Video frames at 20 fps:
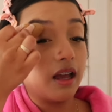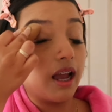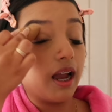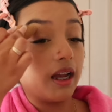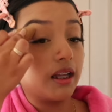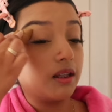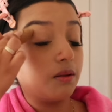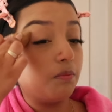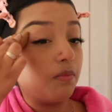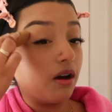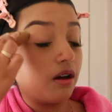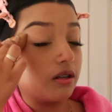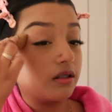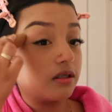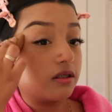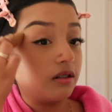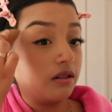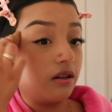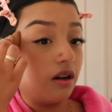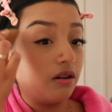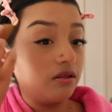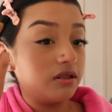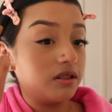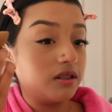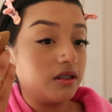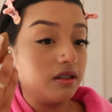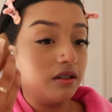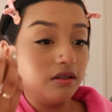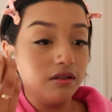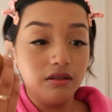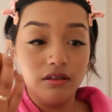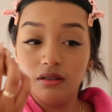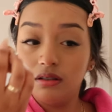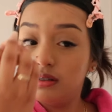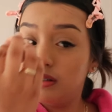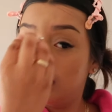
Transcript: had the balls to ghost you,